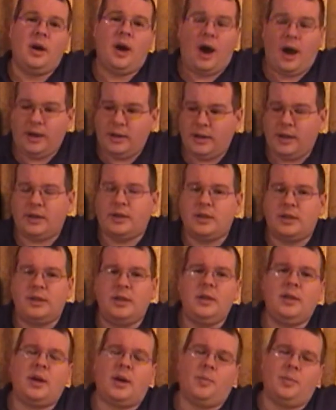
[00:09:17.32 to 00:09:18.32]
I'd like to
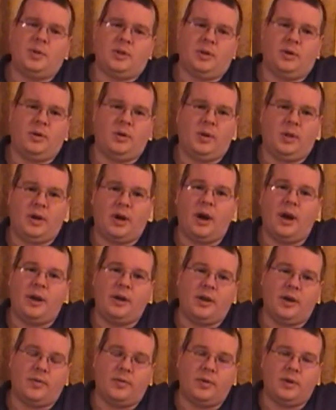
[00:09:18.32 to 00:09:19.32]
see that material in high
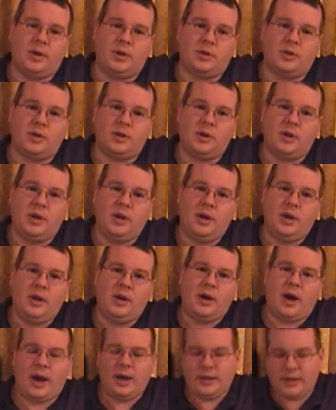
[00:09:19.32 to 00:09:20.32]
definition.
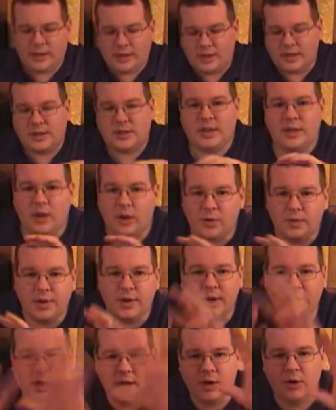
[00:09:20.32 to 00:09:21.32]
I'd like to see all the
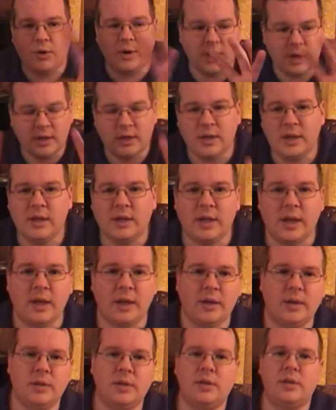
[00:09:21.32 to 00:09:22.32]
nitty gritty
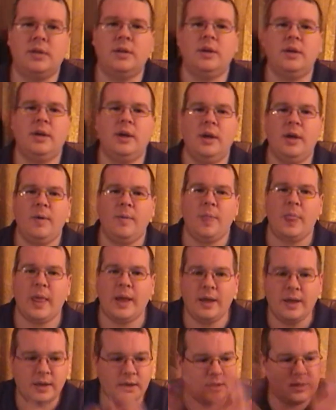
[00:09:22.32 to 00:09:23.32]
details
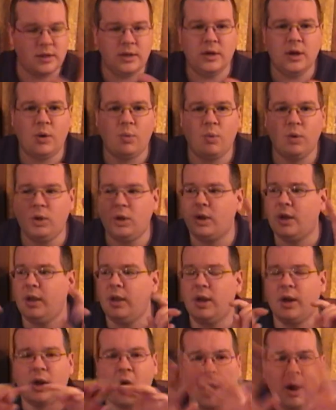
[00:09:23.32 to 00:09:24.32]
as, you know, we're
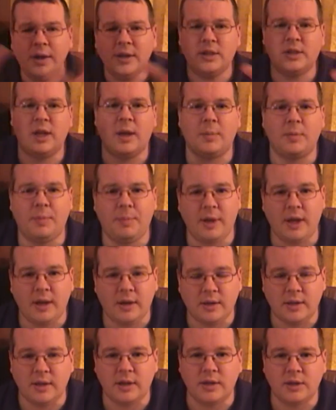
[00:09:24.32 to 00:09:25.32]
looking at concept
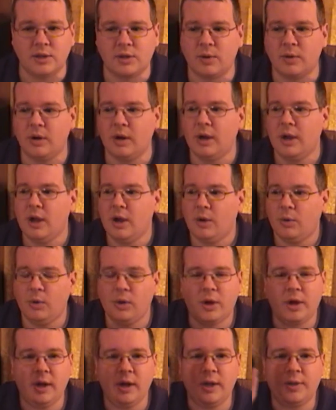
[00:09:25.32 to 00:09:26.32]
paintings or we're
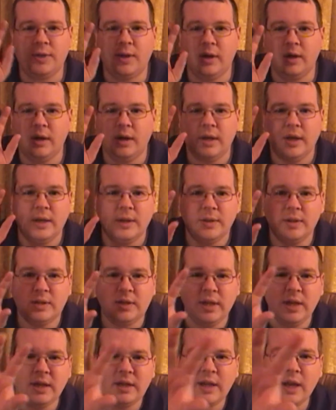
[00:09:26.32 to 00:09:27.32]
looking at the, the
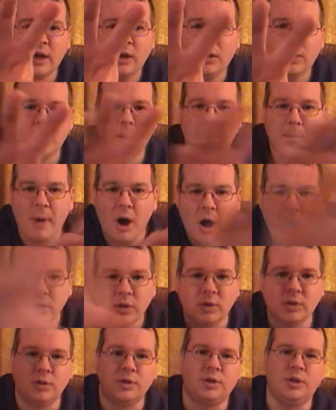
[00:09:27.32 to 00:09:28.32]
detail on the
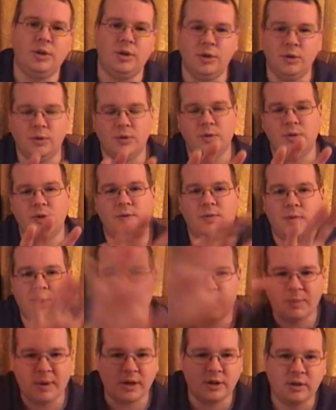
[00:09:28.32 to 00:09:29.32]
models used for the
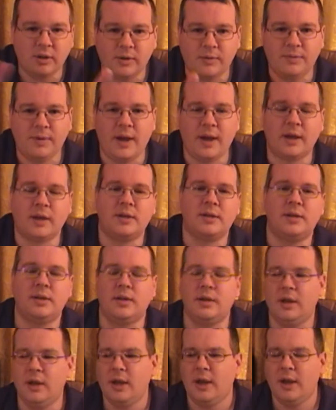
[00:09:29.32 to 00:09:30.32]
special effects
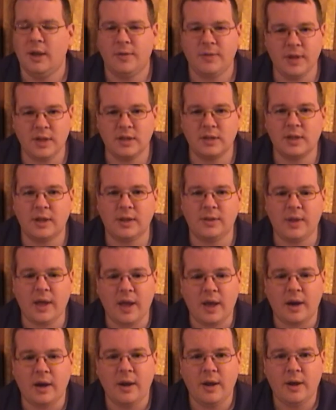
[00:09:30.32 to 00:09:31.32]
and things like
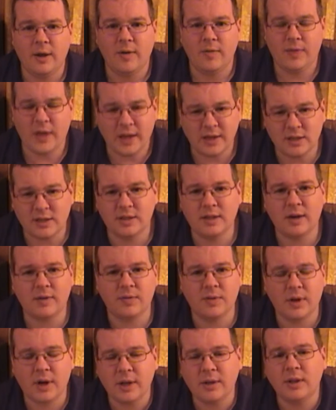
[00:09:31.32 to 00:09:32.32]
that. That's
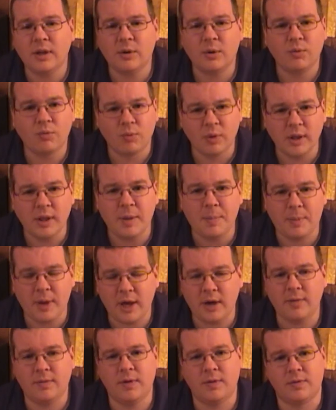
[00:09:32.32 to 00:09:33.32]
stuff that I think would really
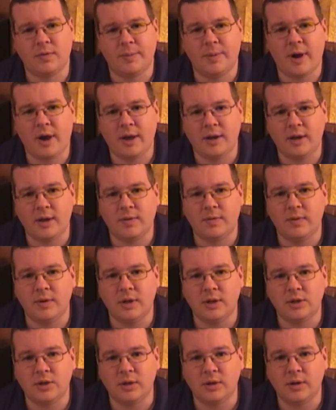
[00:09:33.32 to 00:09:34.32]
benefit from high
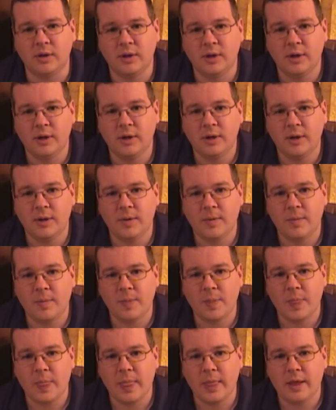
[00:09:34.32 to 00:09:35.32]
definition.
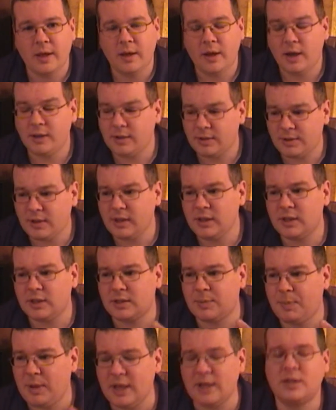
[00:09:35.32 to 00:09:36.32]
And the thing
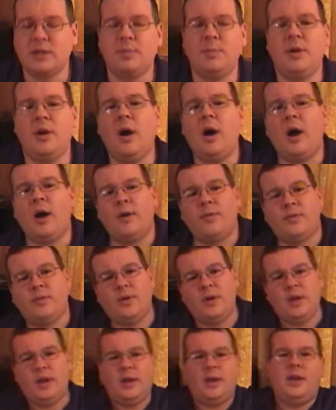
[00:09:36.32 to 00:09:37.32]
that's pissed me off
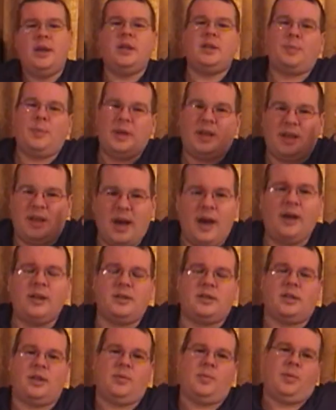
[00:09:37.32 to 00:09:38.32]
is
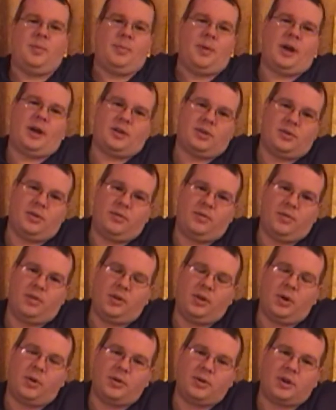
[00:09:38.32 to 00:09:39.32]
because they've been mastering for the
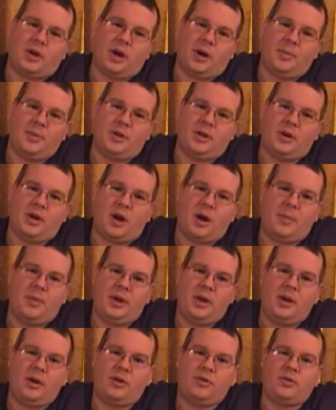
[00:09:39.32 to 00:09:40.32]
lowest common
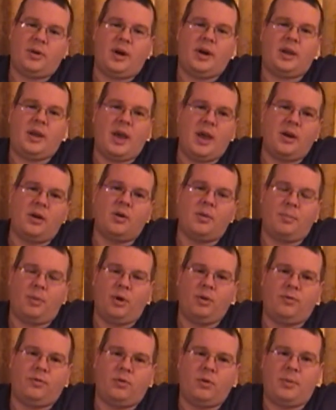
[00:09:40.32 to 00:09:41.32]
denominator, trying to cater to
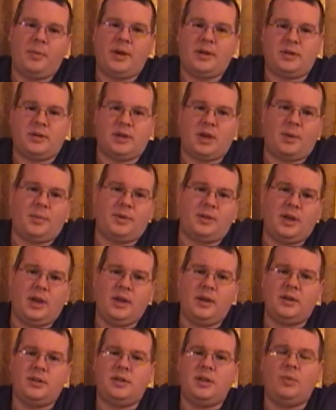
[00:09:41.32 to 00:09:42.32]
both formats
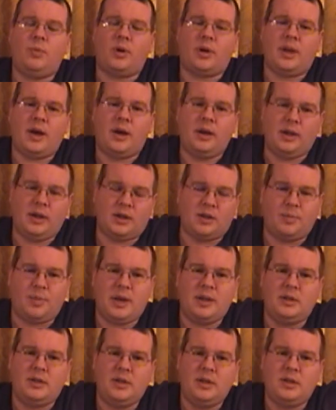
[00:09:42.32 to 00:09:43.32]
simultaneously while cutting
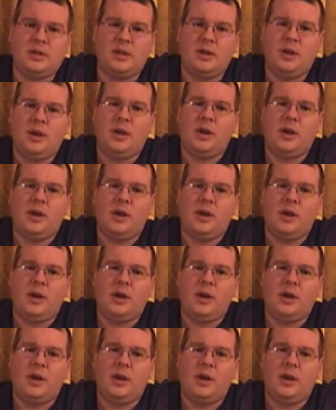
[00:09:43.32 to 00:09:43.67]
expenses,